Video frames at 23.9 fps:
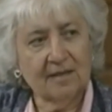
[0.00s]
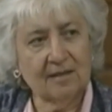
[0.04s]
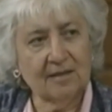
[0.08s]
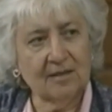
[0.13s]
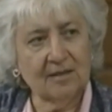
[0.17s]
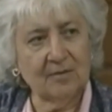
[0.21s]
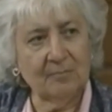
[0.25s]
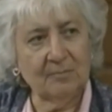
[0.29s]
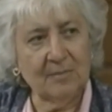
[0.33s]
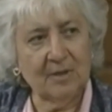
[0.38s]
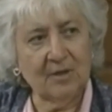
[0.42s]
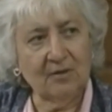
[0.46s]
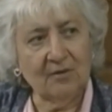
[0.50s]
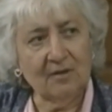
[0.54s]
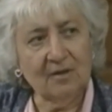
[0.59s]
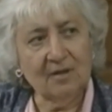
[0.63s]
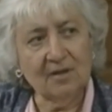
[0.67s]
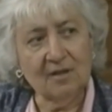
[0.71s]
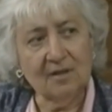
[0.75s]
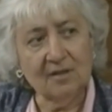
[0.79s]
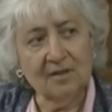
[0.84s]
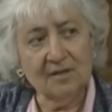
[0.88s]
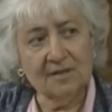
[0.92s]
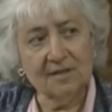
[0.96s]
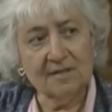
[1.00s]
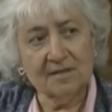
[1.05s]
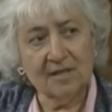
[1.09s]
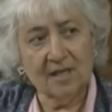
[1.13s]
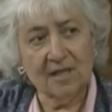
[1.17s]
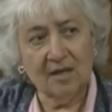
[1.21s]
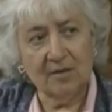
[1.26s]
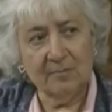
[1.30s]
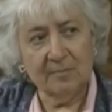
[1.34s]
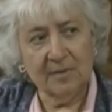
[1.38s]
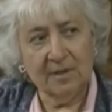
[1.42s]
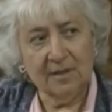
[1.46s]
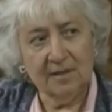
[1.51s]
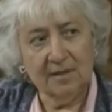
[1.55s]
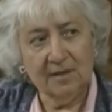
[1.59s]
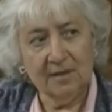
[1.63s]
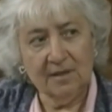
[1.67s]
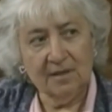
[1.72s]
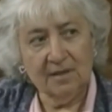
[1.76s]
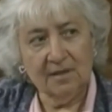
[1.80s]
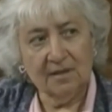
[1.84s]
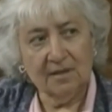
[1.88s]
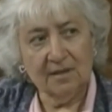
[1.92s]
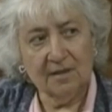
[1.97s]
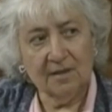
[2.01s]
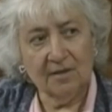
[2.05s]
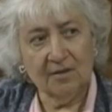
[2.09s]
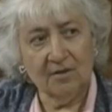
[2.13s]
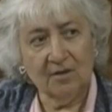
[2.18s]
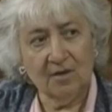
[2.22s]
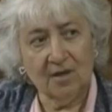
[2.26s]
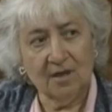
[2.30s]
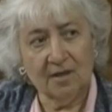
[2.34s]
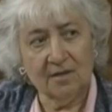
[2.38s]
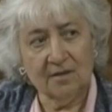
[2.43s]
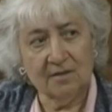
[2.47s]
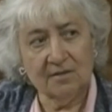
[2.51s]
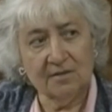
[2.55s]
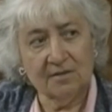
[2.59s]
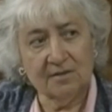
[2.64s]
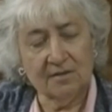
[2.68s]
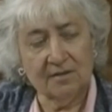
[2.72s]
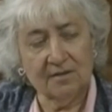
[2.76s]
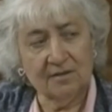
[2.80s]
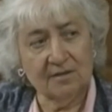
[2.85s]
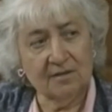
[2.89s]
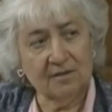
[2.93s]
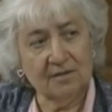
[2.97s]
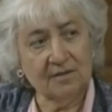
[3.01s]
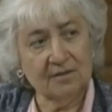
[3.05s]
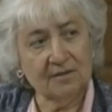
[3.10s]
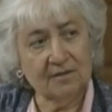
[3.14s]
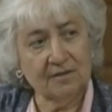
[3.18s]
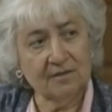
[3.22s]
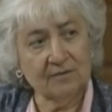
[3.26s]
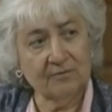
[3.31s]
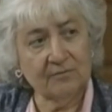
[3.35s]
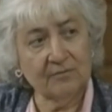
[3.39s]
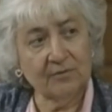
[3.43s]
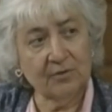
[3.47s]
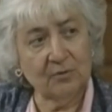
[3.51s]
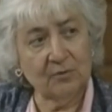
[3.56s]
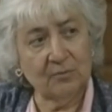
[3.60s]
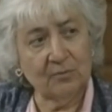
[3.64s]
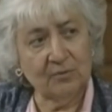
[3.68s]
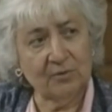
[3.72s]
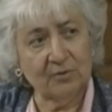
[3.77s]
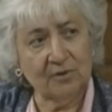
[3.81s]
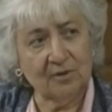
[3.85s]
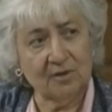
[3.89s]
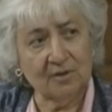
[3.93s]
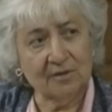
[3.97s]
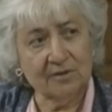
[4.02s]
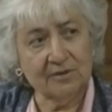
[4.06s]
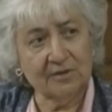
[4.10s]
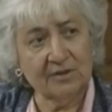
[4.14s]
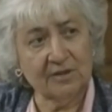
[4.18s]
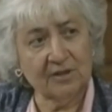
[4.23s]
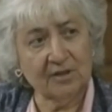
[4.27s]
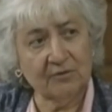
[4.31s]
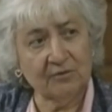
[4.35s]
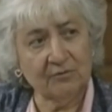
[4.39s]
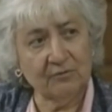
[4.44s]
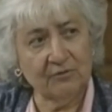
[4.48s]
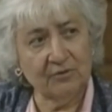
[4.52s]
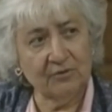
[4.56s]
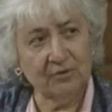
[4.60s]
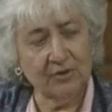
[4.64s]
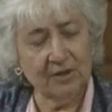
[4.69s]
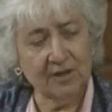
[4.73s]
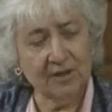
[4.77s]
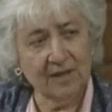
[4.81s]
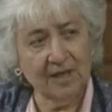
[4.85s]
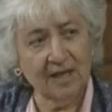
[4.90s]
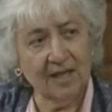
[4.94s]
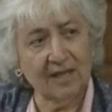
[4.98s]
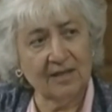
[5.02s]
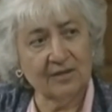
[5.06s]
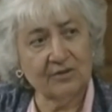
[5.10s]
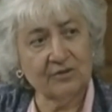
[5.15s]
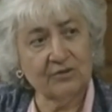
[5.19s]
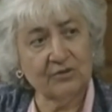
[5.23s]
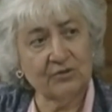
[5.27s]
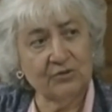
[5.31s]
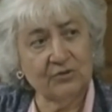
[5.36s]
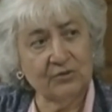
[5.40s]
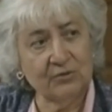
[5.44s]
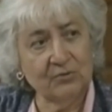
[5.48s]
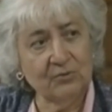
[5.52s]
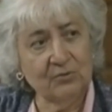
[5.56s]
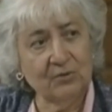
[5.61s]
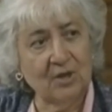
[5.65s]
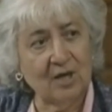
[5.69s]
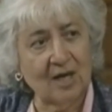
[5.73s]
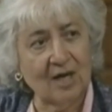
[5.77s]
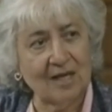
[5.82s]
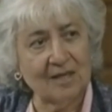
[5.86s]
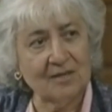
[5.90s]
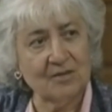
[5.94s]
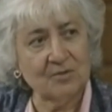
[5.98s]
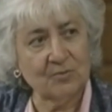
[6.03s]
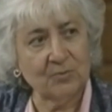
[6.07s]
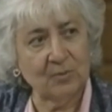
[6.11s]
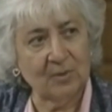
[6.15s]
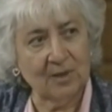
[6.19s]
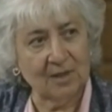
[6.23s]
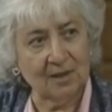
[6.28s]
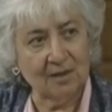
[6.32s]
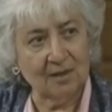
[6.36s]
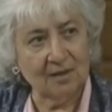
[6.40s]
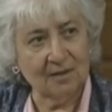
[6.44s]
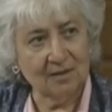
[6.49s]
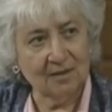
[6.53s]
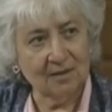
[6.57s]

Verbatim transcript: The miracle is coming in order for the world to convert and to do God's will,